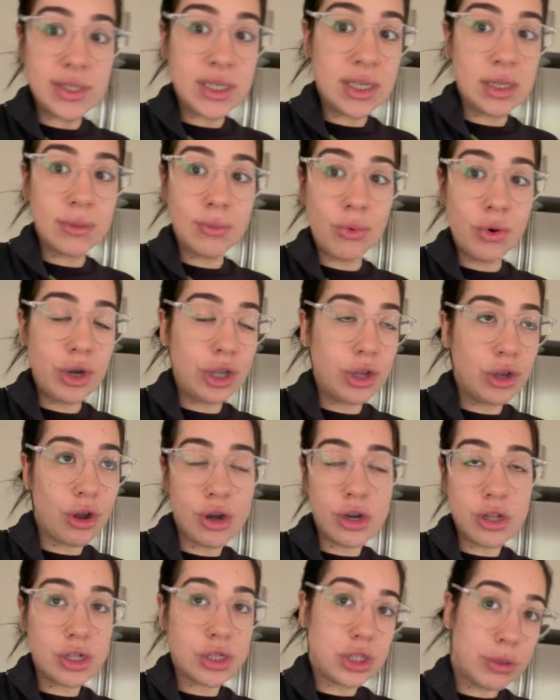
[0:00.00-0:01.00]
thing in the morning go
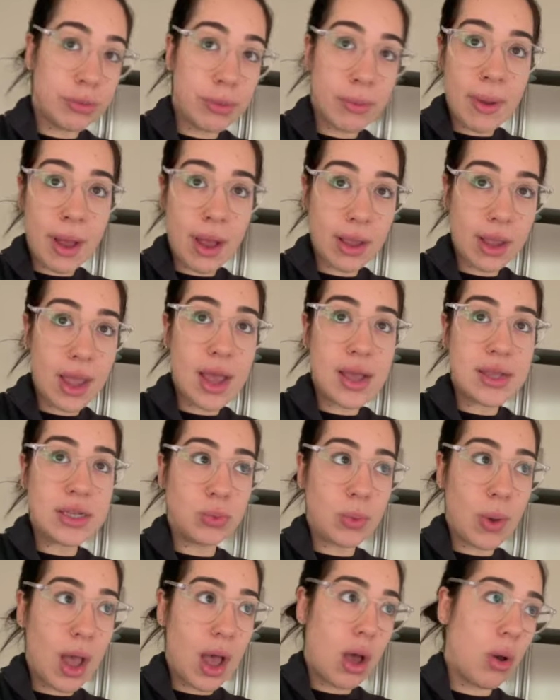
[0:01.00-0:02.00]
to the supermarket as
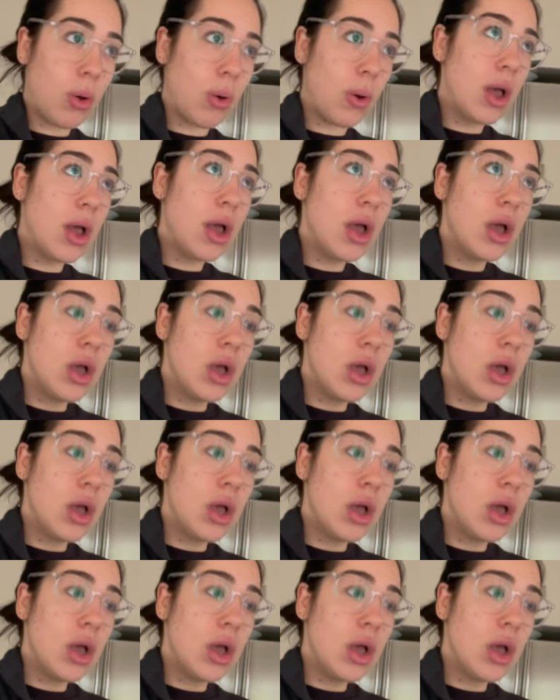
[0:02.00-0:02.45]
well.